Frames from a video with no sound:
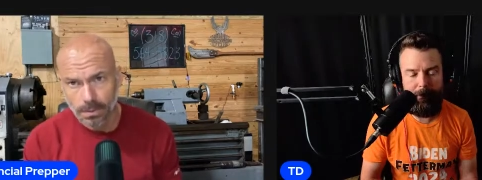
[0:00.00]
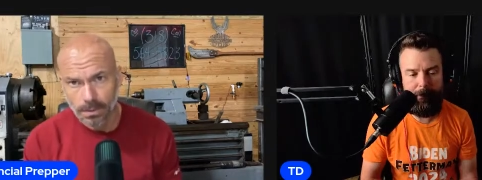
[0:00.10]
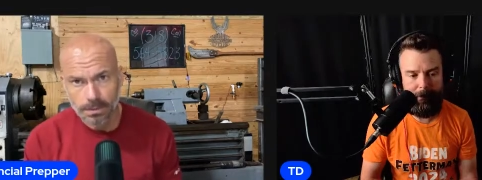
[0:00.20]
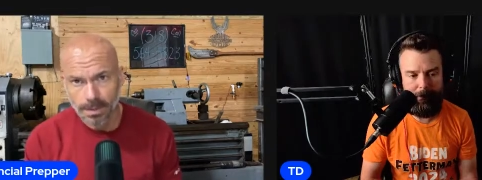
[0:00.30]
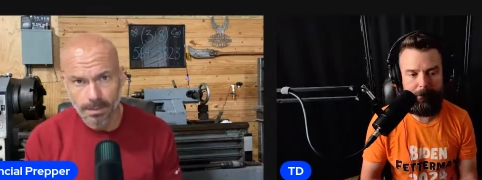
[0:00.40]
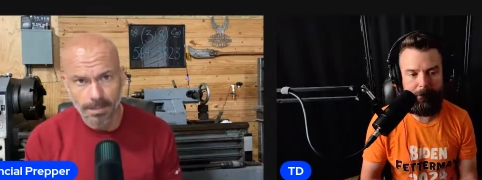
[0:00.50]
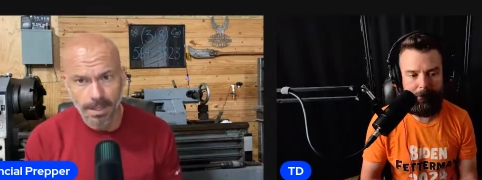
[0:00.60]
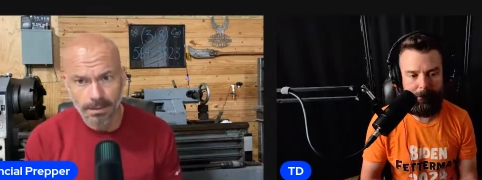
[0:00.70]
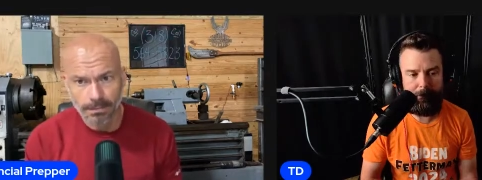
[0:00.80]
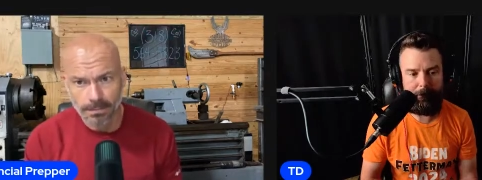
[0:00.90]
Speaker 1: It's about a
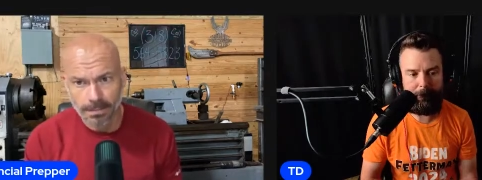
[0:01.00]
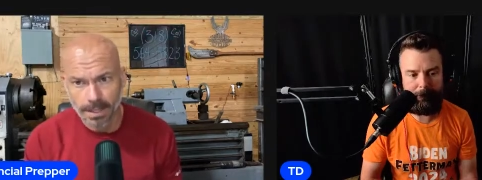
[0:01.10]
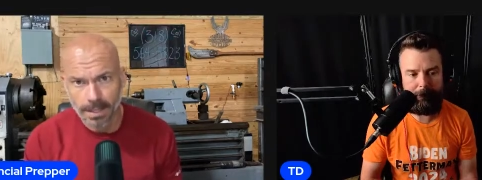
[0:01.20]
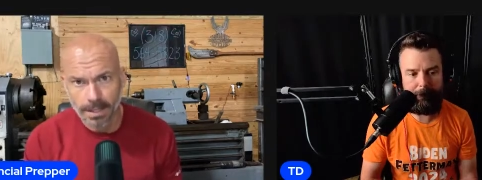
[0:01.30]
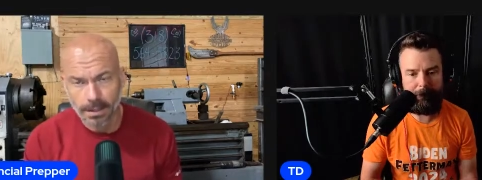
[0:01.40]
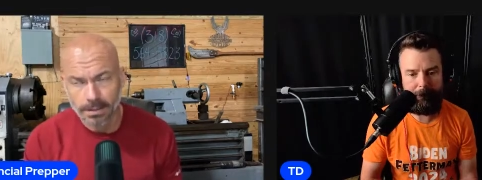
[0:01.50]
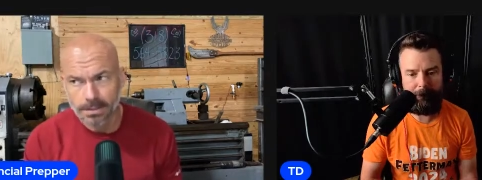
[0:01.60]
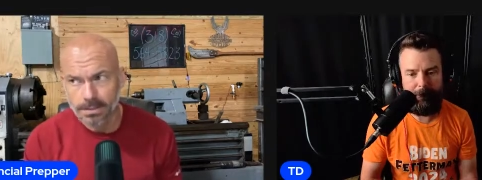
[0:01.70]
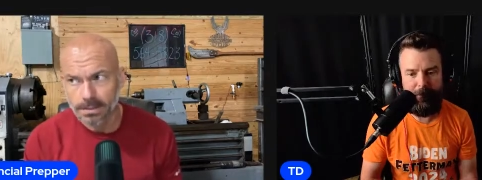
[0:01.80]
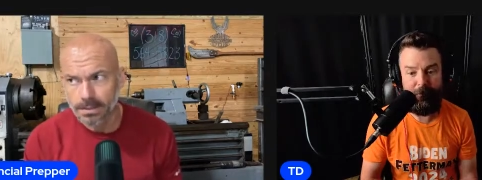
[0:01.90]
mile from my
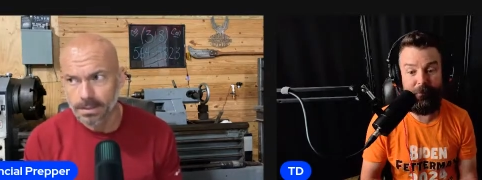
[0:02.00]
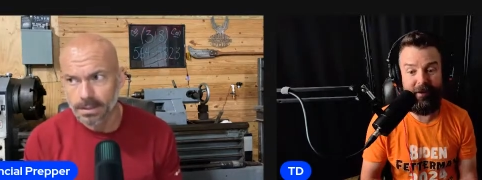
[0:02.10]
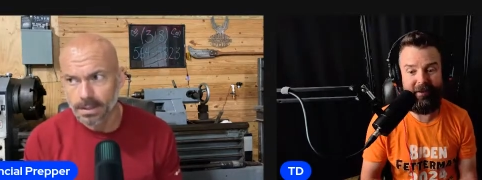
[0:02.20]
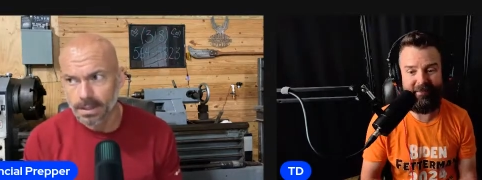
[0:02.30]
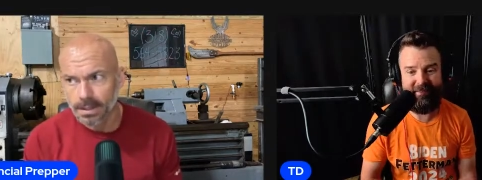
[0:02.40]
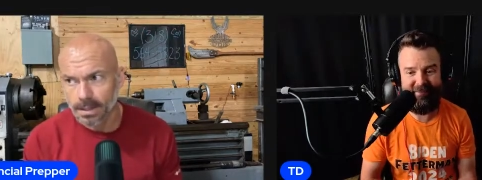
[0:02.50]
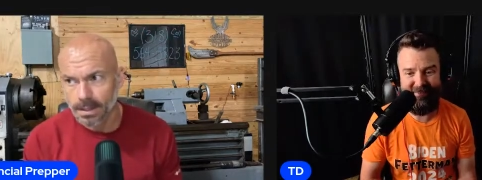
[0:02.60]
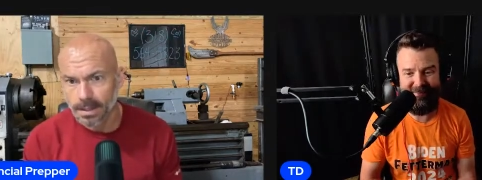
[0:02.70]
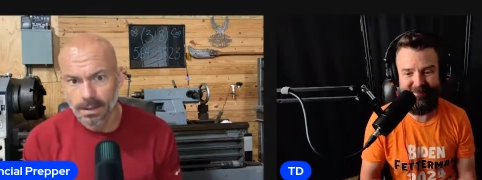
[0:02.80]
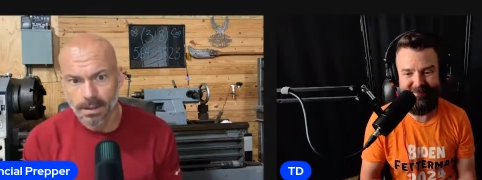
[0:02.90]
house. Wow, that's
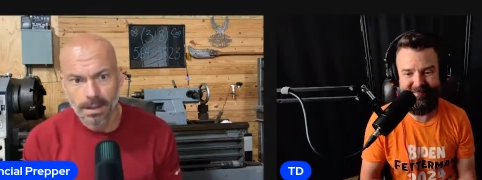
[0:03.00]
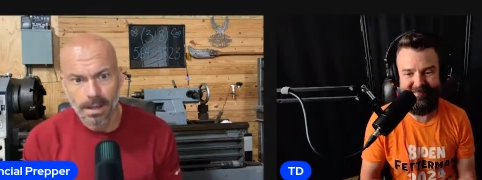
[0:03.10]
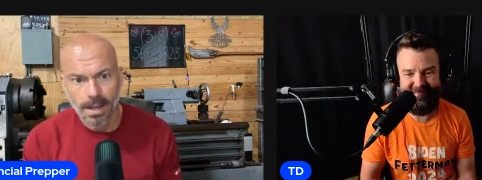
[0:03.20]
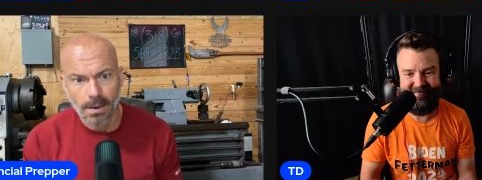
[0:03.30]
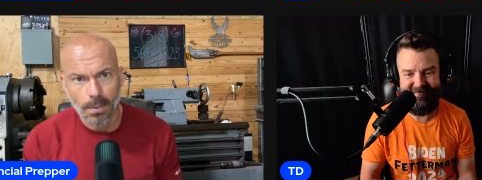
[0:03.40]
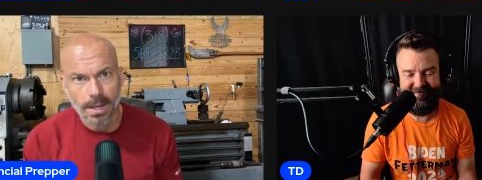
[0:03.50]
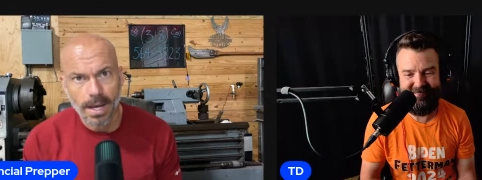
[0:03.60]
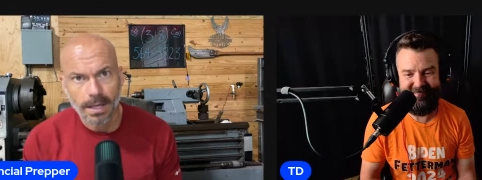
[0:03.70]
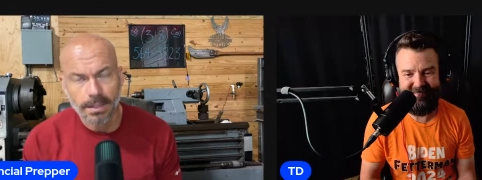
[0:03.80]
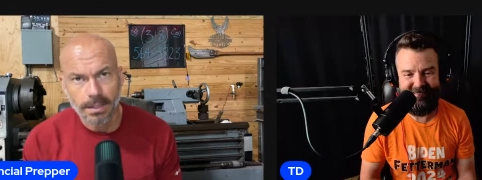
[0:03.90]
cool and we
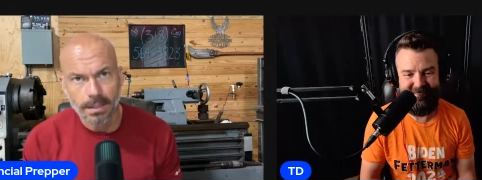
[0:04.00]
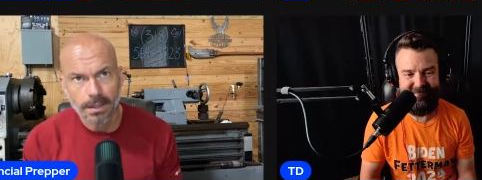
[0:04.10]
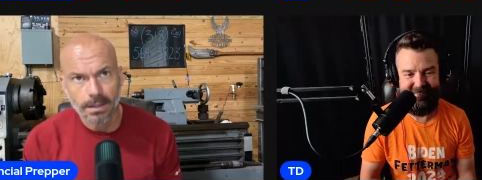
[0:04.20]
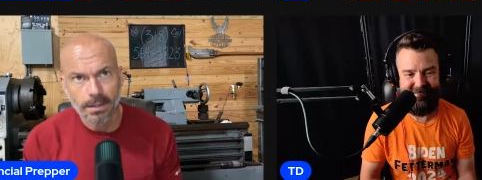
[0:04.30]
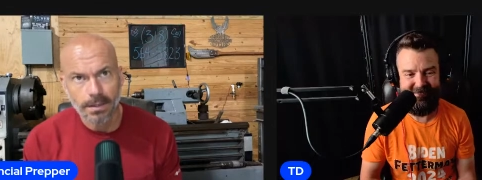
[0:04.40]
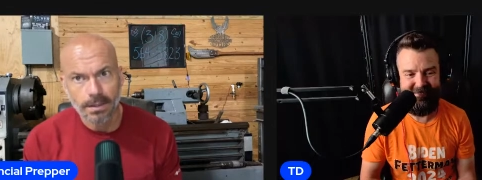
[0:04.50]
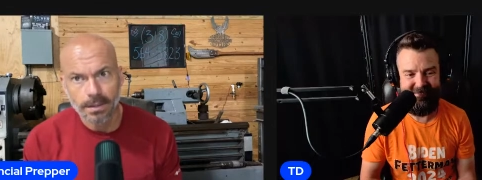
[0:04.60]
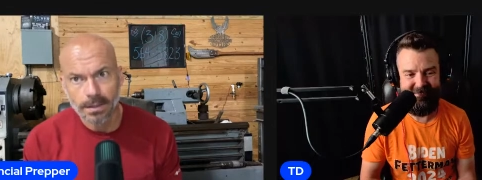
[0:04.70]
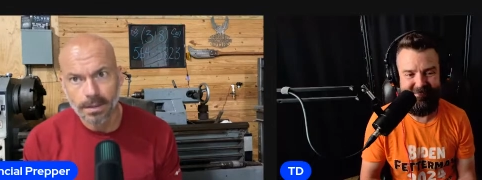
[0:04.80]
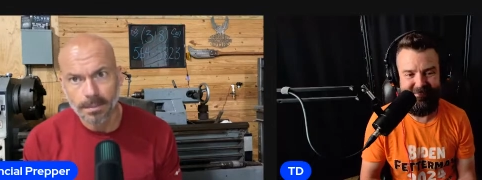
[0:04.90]
got to learn
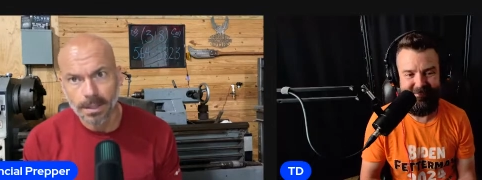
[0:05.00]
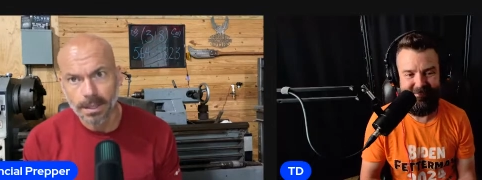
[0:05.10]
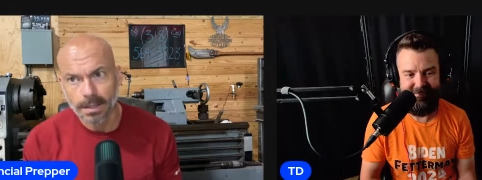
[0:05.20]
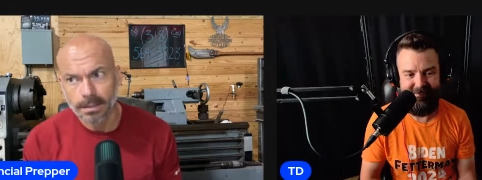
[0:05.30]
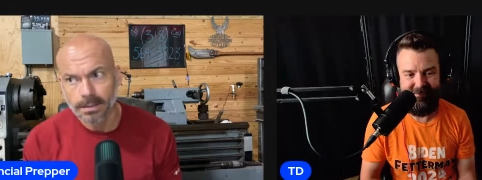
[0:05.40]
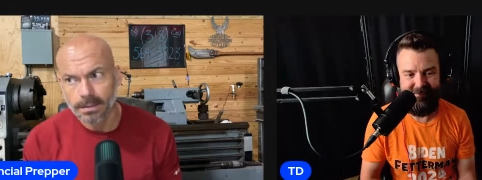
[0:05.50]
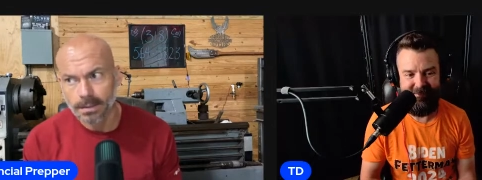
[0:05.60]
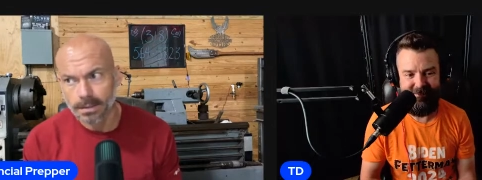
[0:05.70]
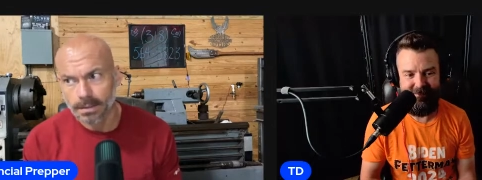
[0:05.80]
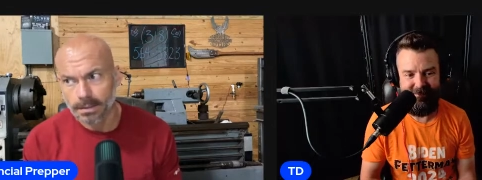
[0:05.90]
about
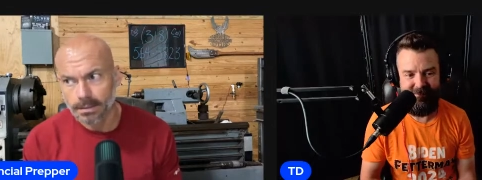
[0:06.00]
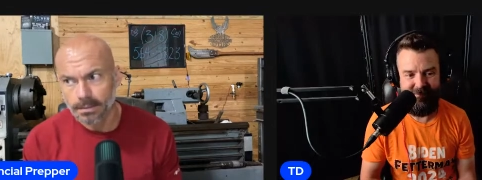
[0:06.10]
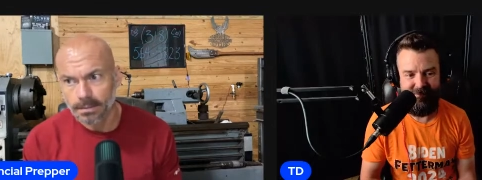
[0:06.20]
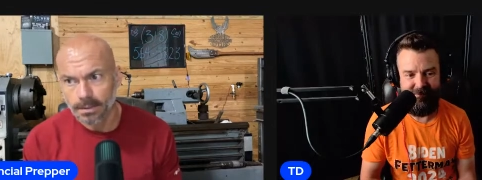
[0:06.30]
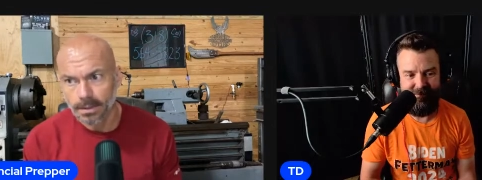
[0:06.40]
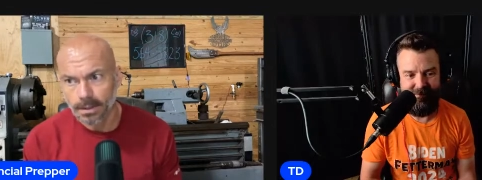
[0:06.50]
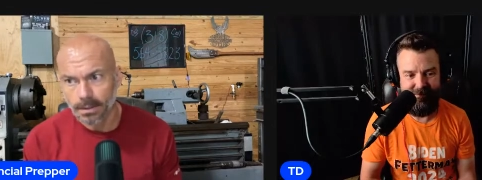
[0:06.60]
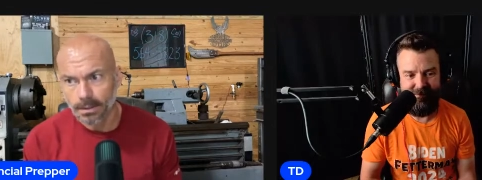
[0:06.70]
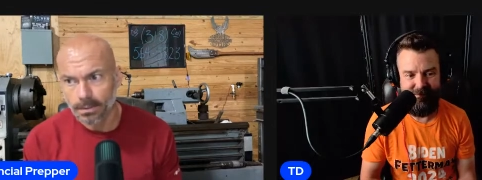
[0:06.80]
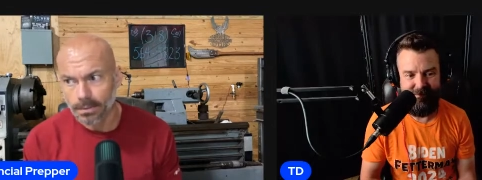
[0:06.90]
uh, you
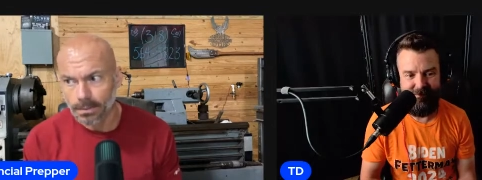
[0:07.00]
know